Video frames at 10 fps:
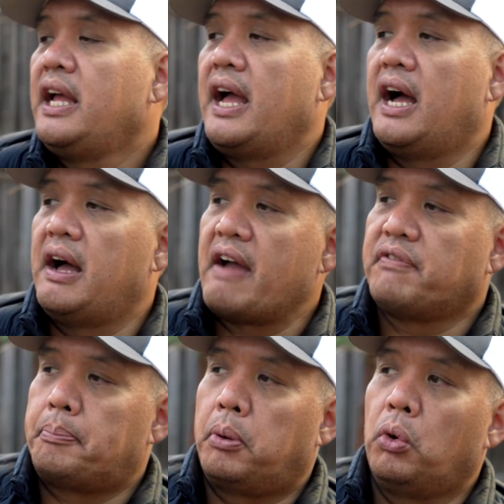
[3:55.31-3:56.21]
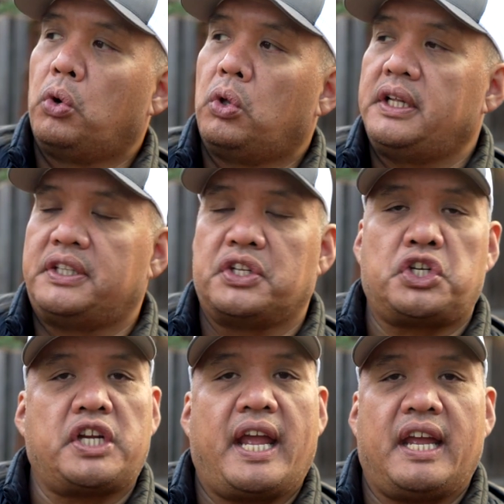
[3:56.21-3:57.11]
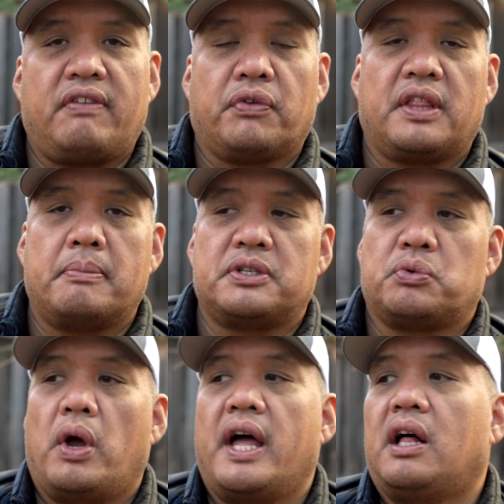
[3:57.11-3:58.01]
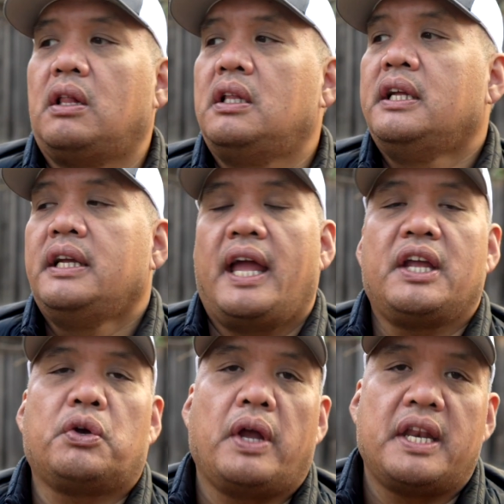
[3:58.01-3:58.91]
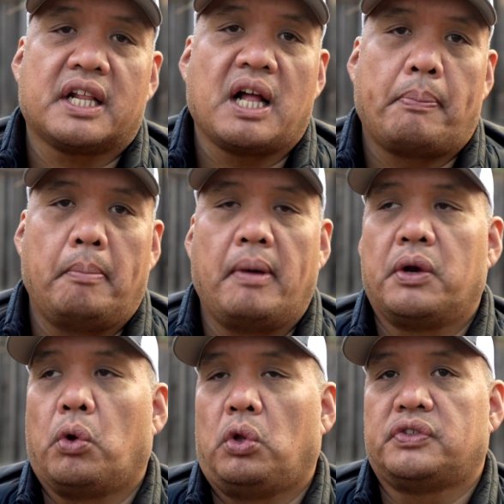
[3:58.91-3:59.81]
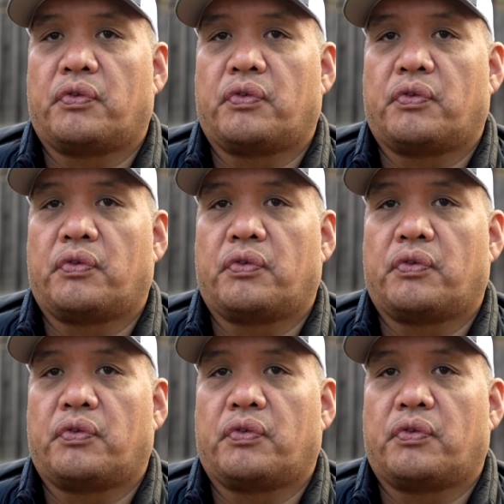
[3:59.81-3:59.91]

Have a pool in the shade for them as well, and created a couple mud holes